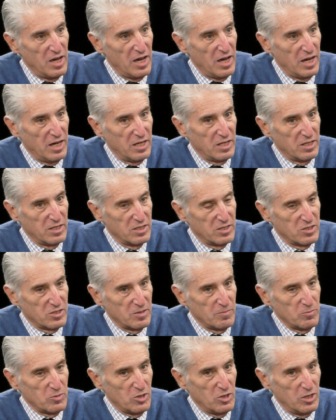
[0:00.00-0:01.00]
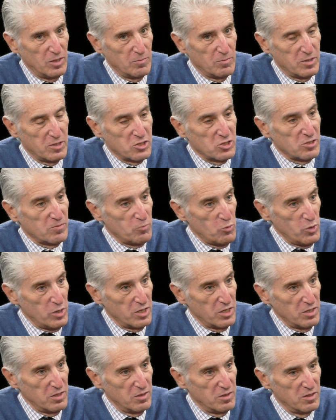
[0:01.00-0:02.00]
And sometime this
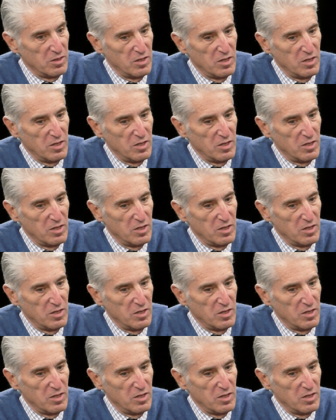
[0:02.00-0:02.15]
spring,